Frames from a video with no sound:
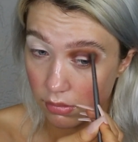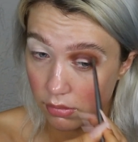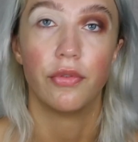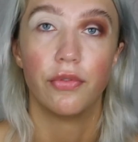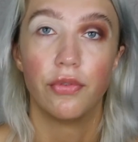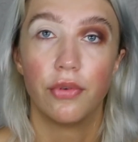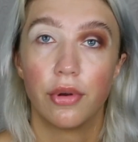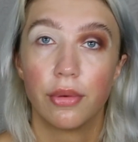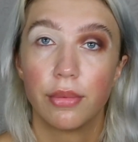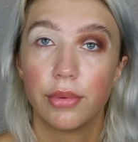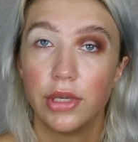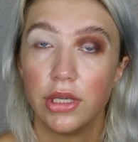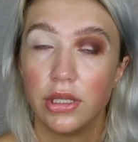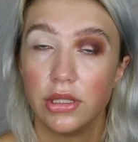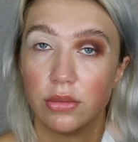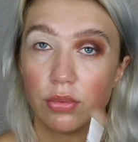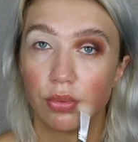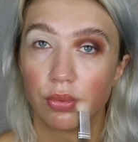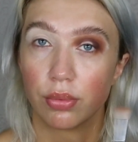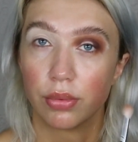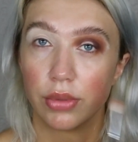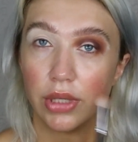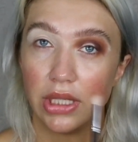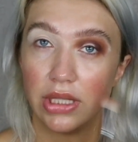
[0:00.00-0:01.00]
Before we
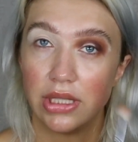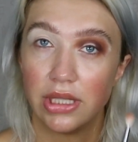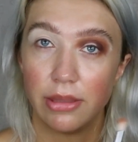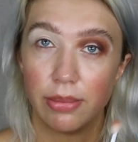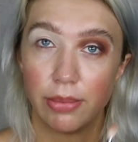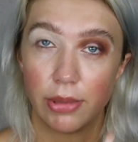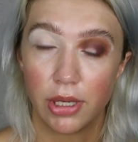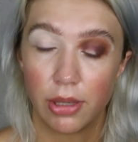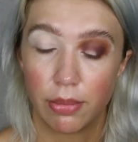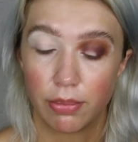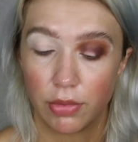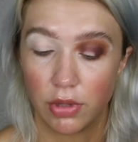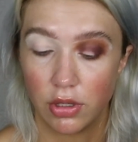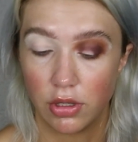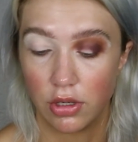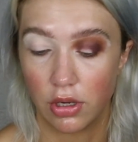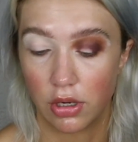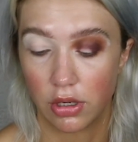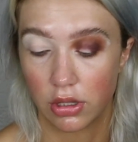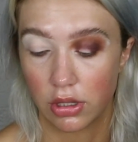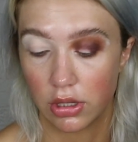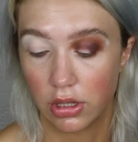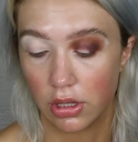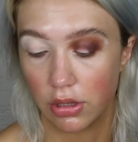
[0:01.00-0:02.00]
re-deepen up the
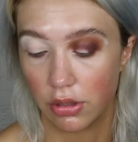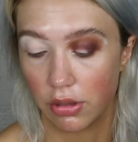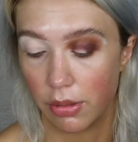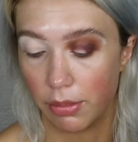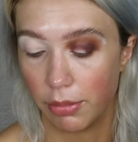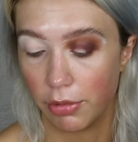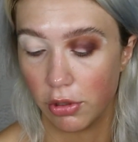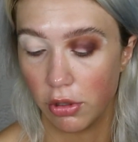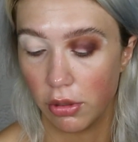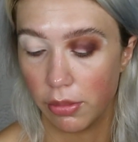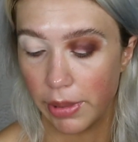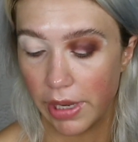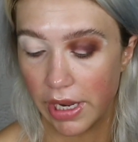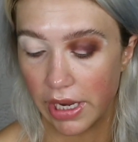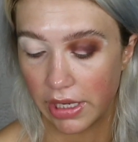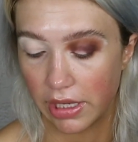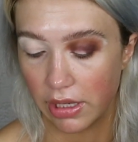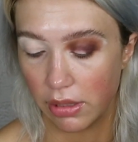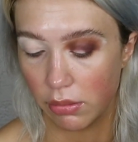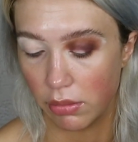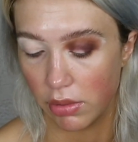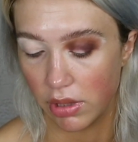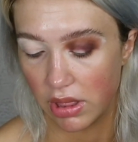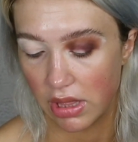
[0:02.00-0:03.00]
dark color, I'm going to go
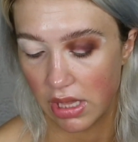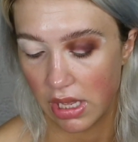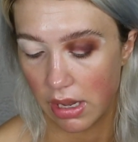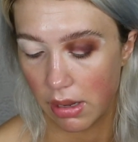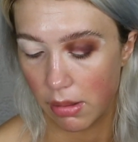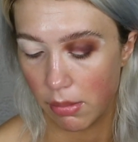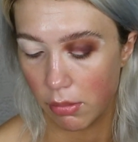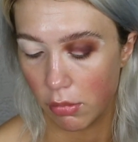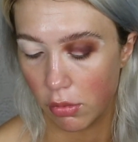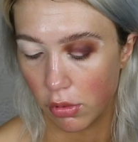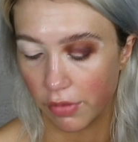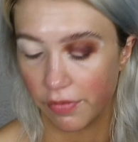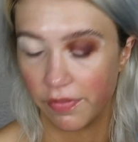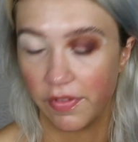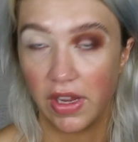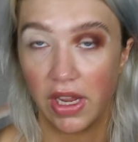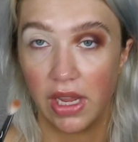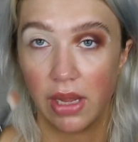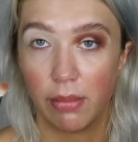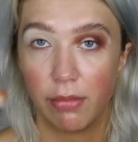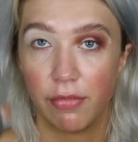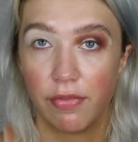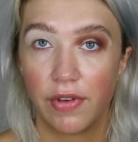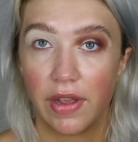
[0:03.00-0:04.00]
back in with that
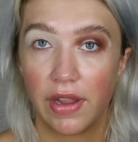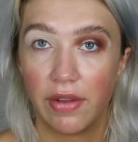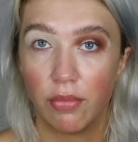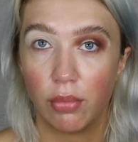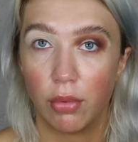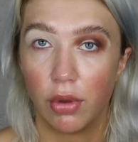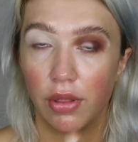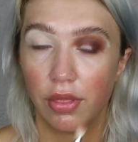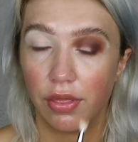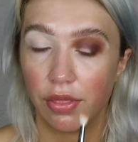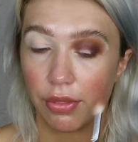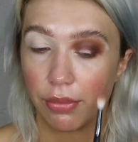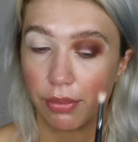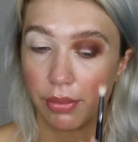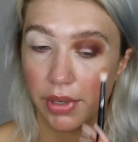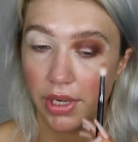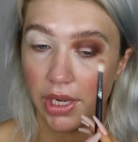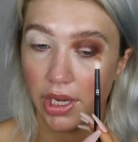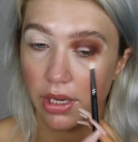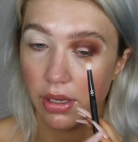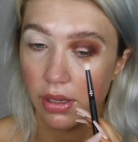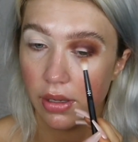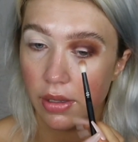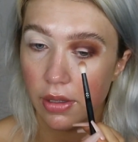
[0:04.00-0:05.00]
Morphe
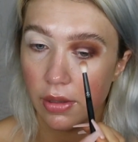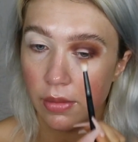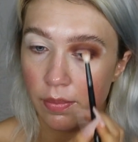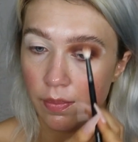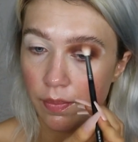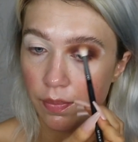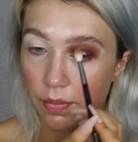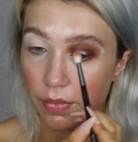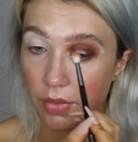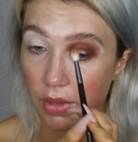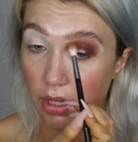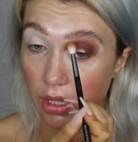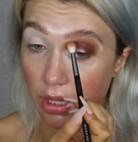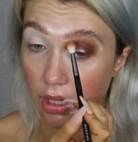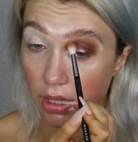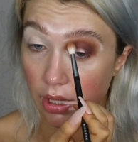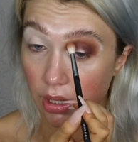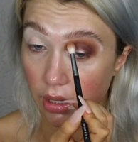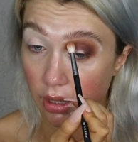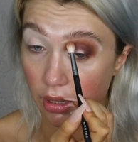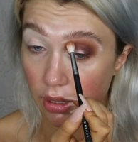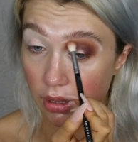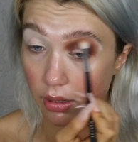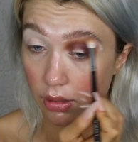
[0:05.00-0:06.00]
M513
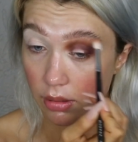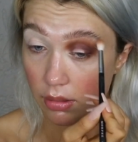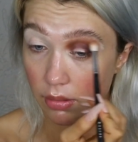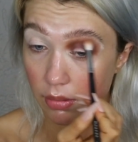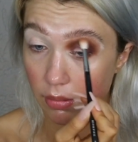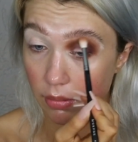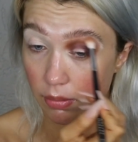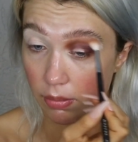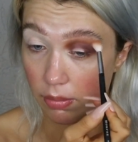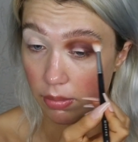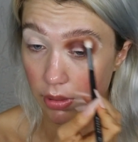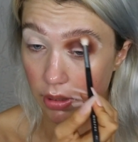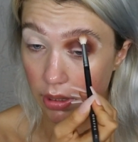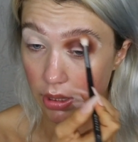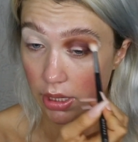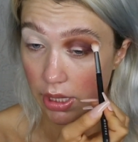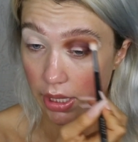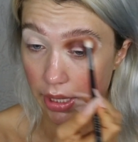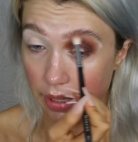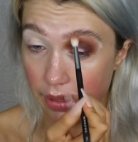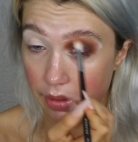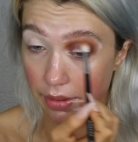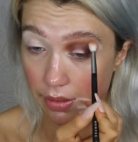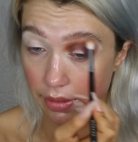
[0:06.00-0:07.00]
and
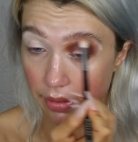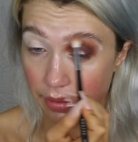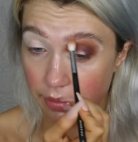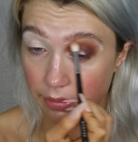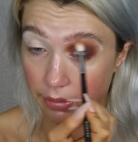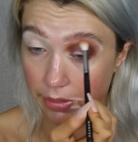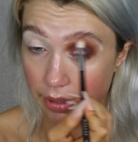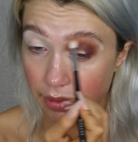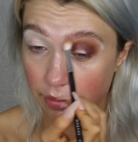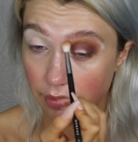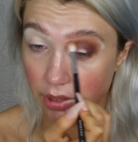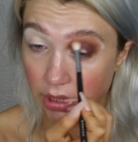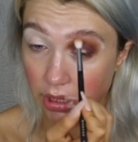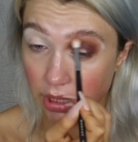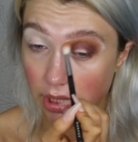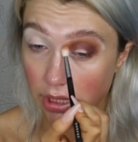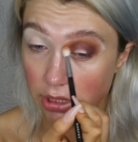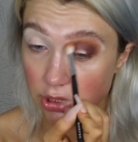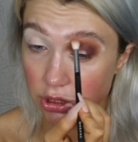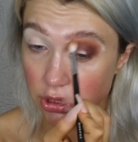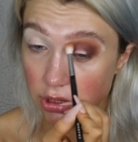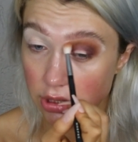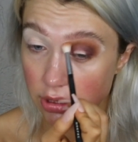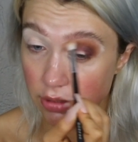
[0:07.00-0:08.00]
blend around the
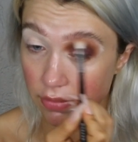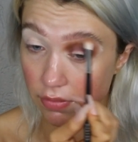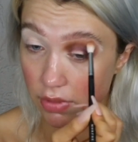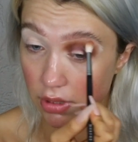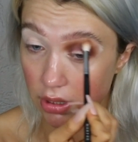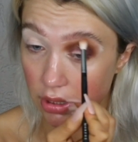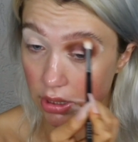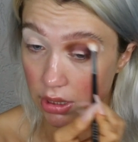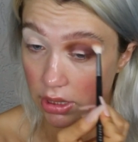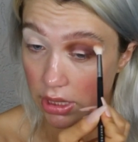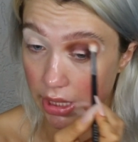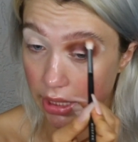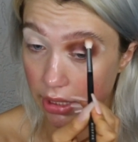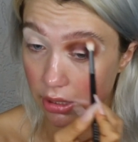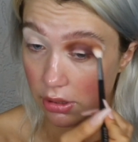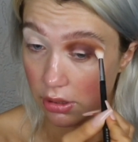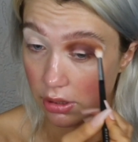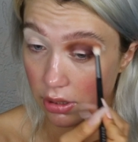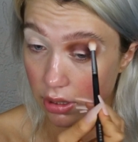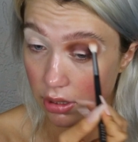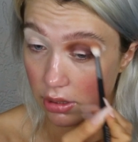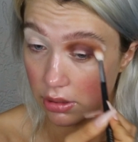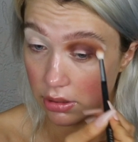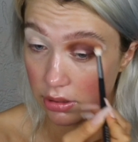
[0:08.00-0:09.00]
edges of the
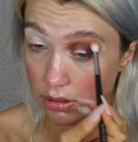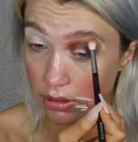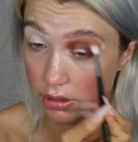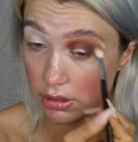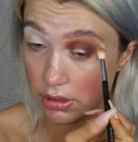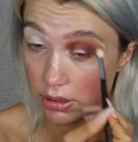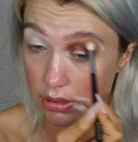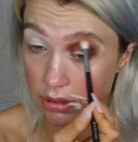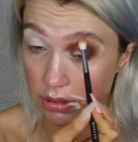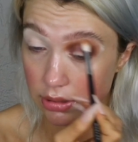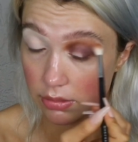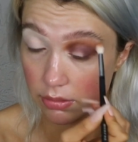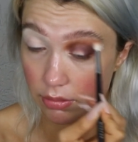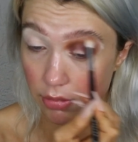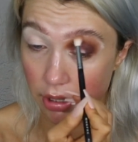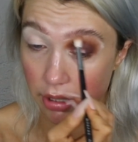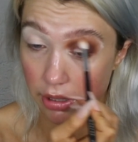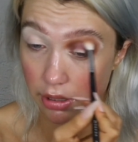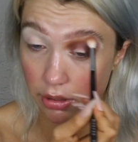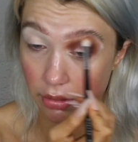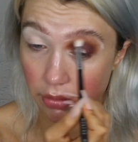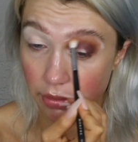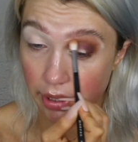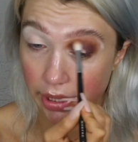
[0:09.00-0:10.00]
lighter colors,
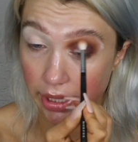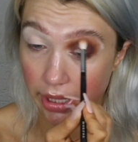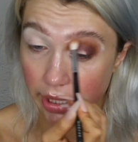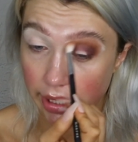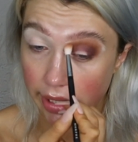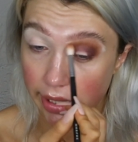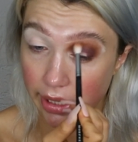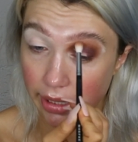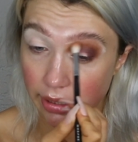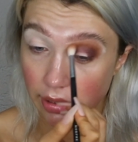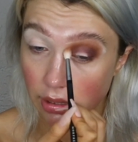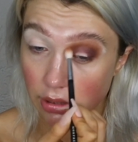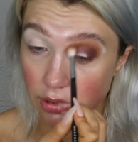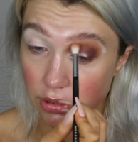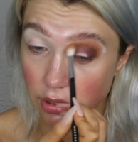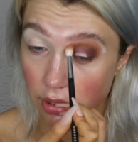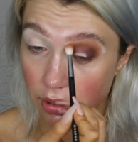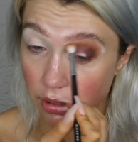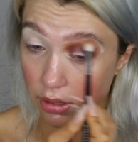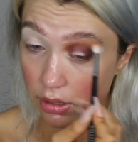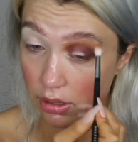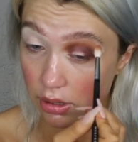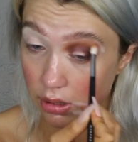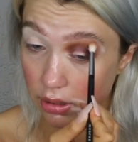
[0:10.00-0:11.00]
not quite hitting the
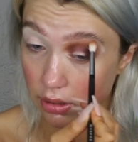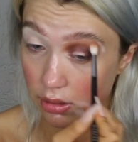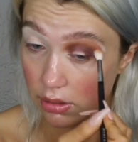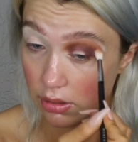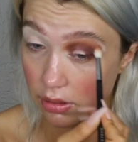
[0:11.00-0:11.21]
dark.